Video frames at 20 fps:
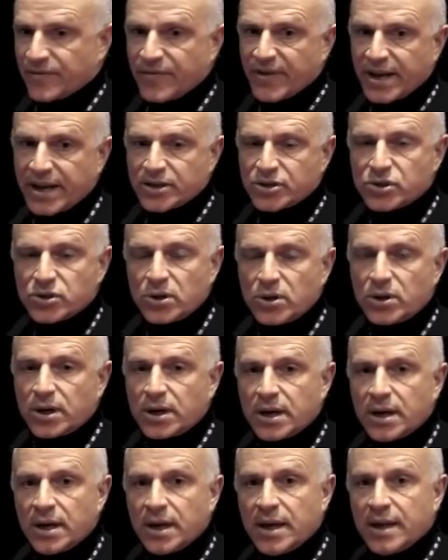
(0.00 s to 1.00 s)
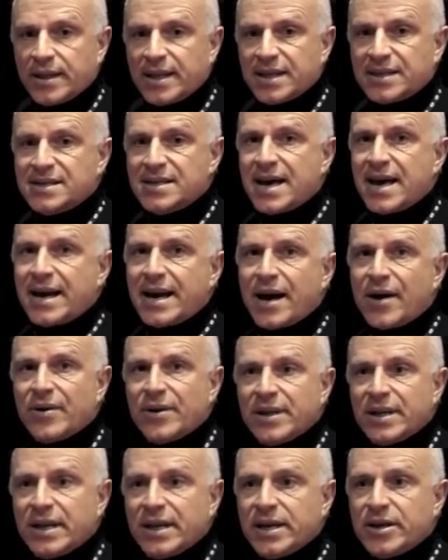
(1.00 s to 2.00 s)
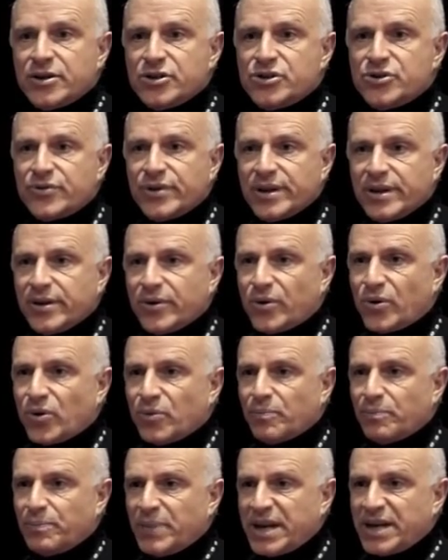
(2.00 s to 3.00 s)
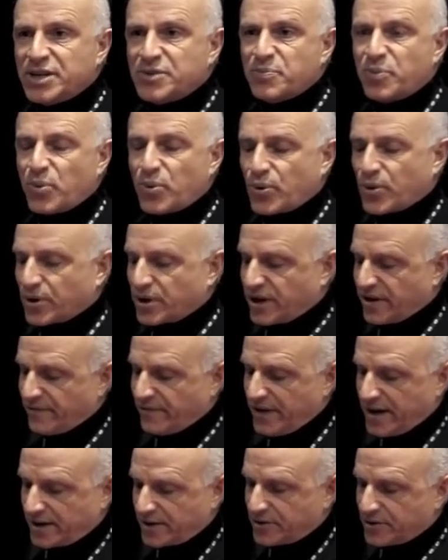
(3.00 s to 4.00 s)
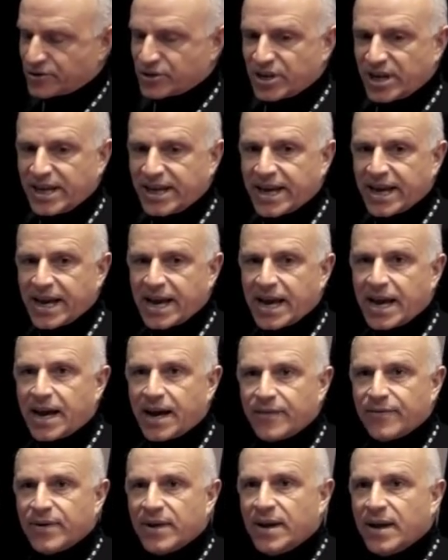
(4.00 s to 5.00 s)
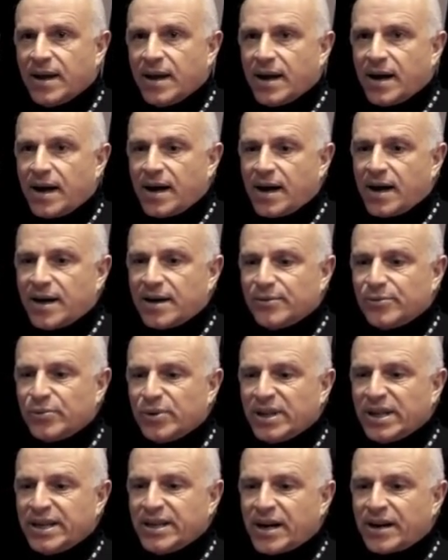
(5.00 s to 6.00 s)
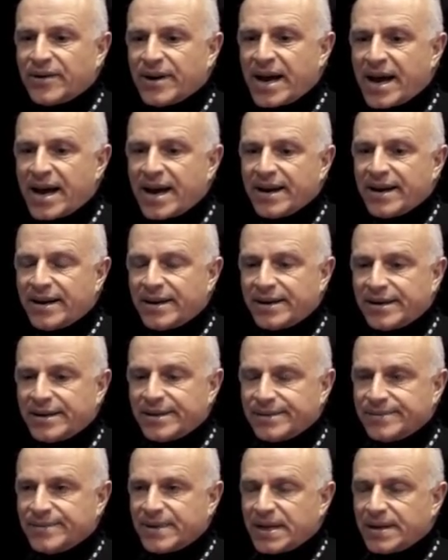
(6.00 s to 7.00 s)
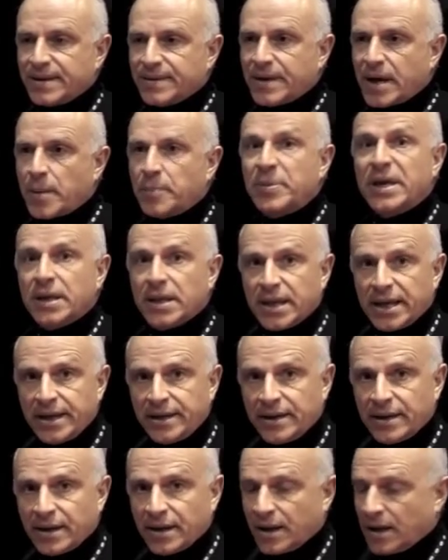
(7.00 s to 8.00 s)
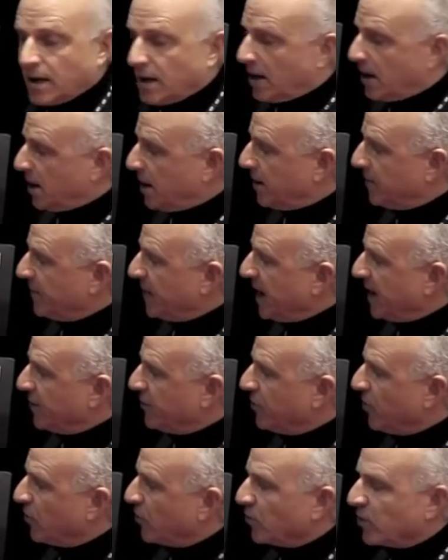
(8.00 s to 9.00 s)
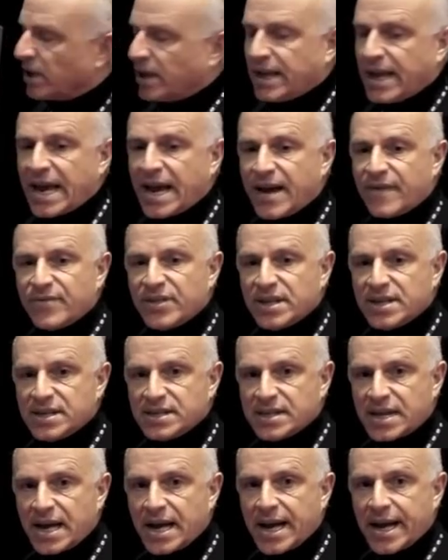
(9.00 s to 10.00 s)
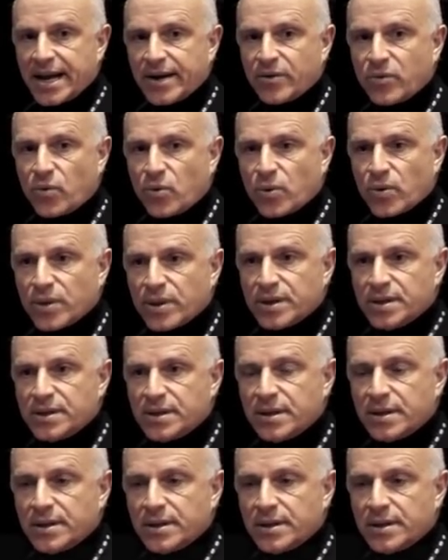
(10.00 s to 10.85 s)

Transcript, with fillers: advanced look that's not out in the industry. The old baseboard convectors that you have uh, really are not uh, appealing um, and don't really have the design or the,